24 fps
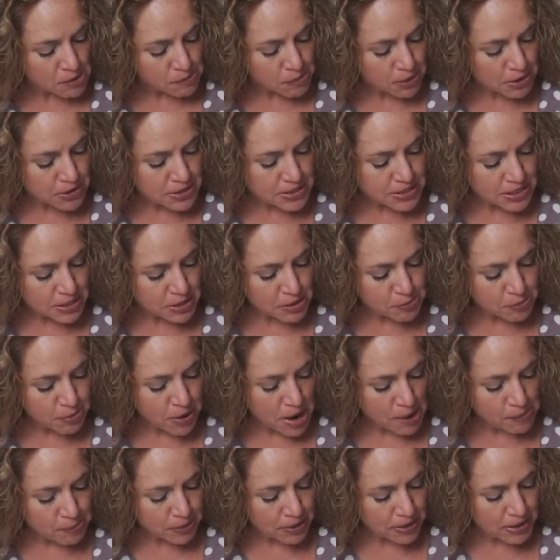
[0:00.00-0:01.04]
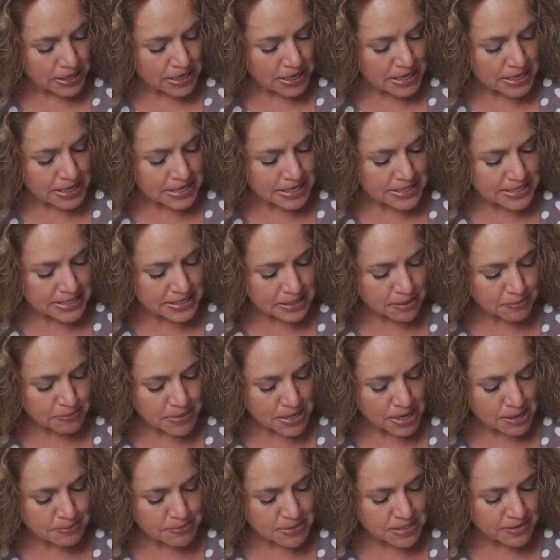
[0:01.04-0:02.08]
Personal property is
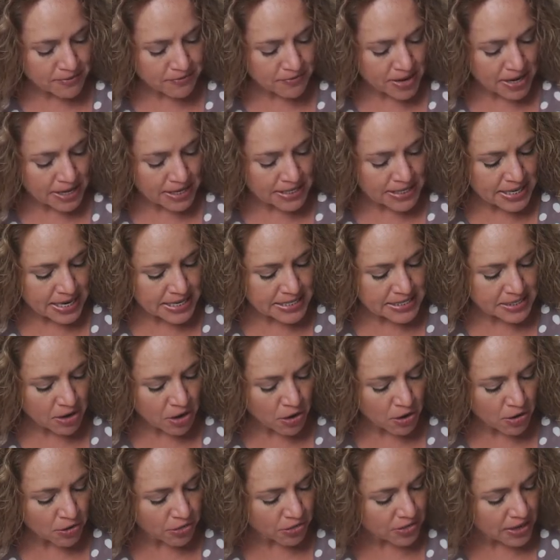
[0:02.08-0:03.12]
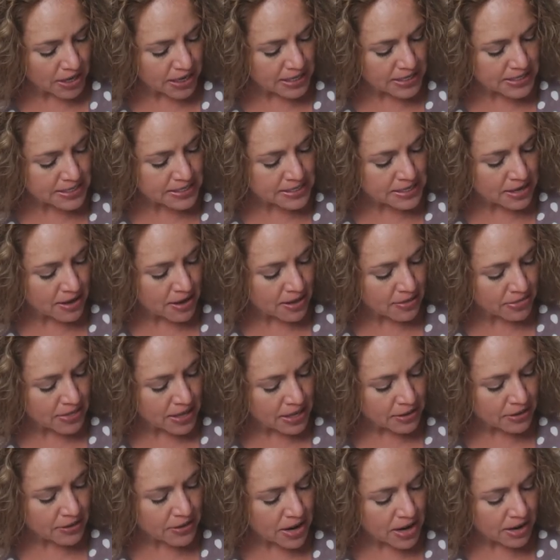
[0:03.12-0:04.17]
sometimes defined as all things
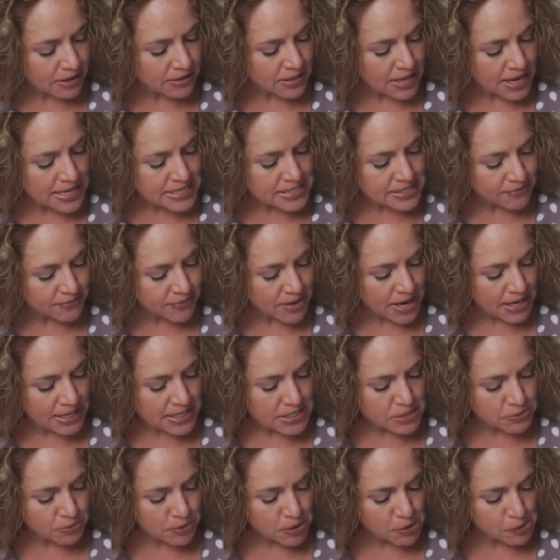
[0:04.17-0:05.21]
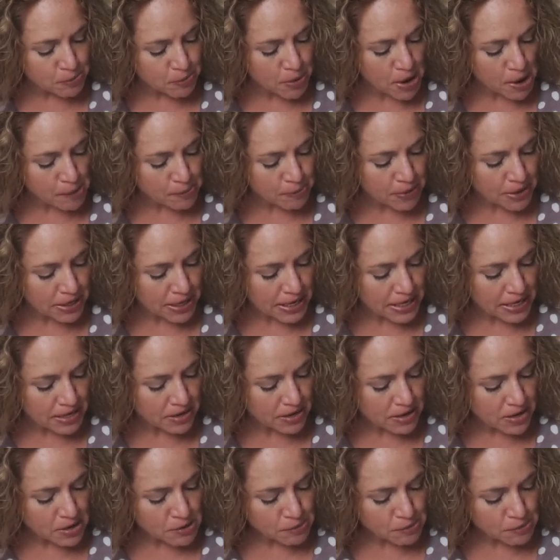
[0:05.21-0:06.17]
that are not classified as real property.